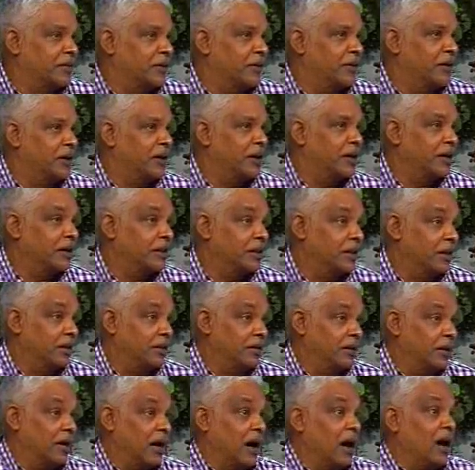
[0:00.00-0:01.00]
You know,
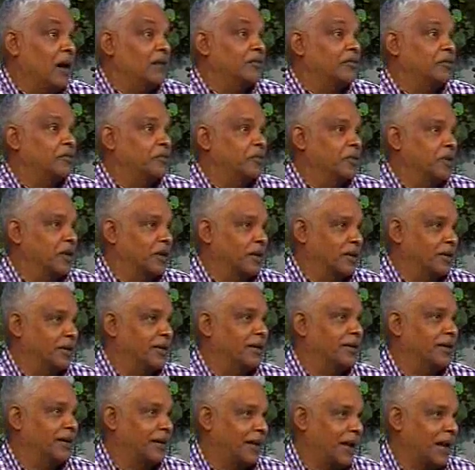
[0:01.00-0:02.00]
the hours of work
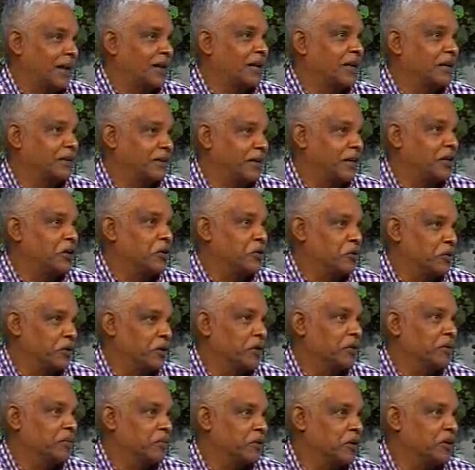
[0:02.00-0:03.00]
can tell you. You
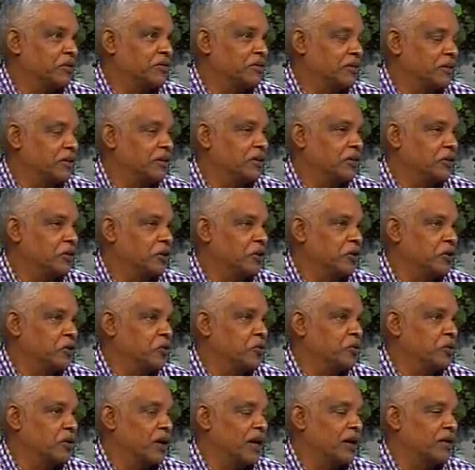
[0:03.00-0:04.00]
know, because you know
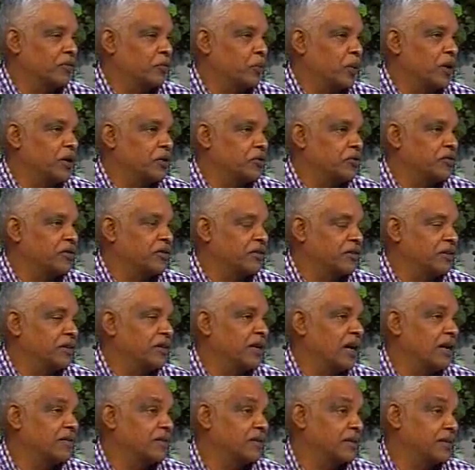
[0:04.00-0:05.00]
you run 12 to
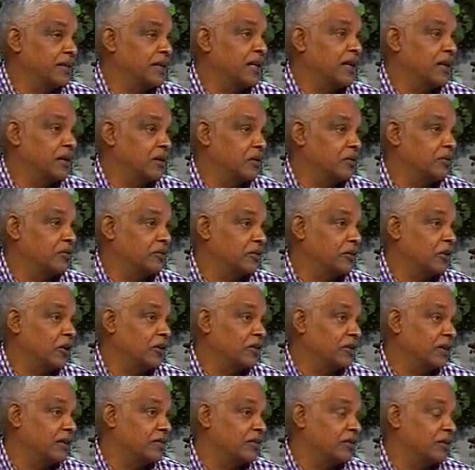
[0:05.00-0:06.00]
16 hours a day. You know,
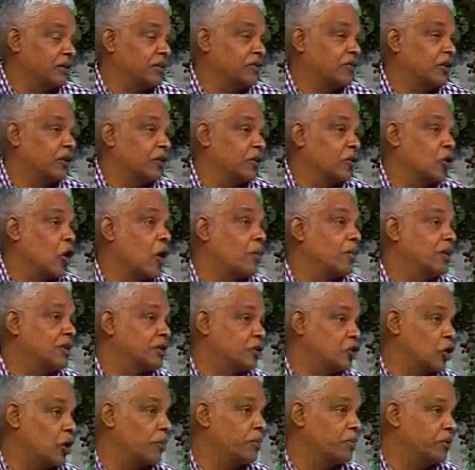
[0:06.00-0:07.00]
so it's not a normal
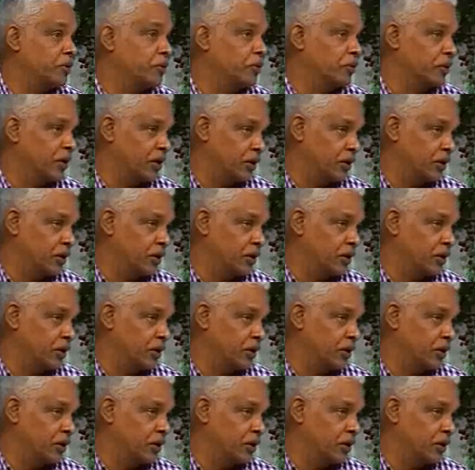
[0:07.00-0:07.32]
job you do.